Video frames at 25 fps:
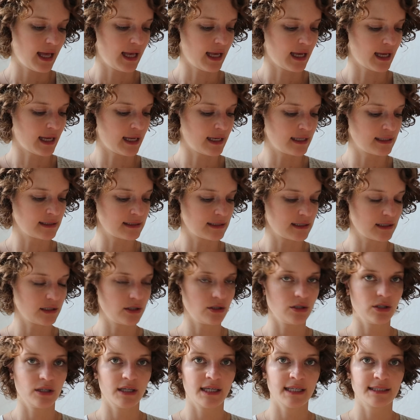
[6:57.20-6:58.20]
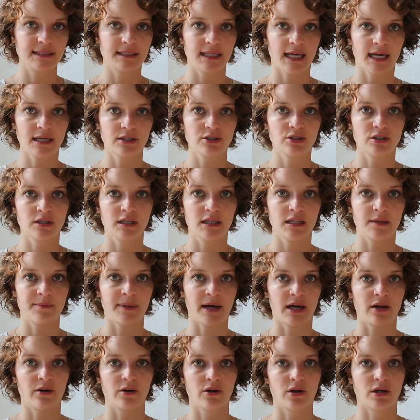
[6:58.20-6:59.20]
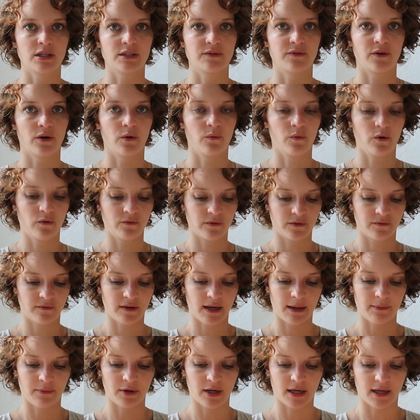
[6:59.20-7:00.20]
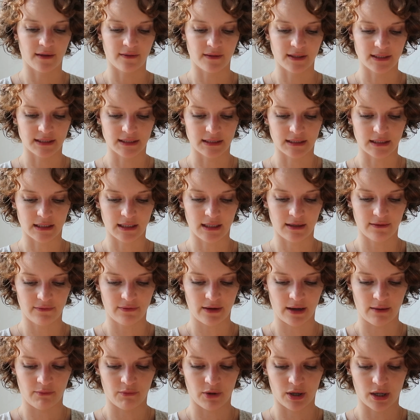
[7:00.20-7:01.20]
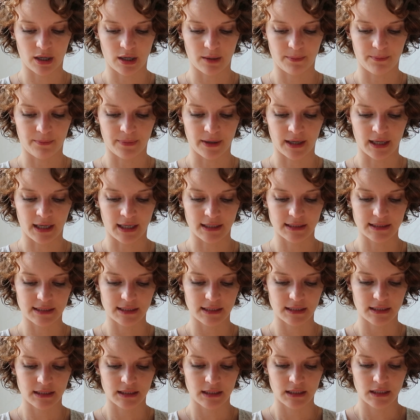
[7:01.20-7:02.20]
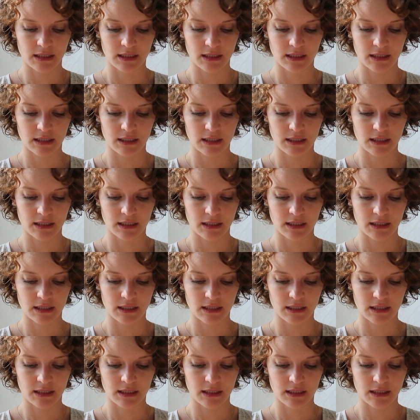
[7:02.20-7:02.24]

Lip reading: And it's actually, the pattern calls for a woven fabric, and this is a knit fabric, but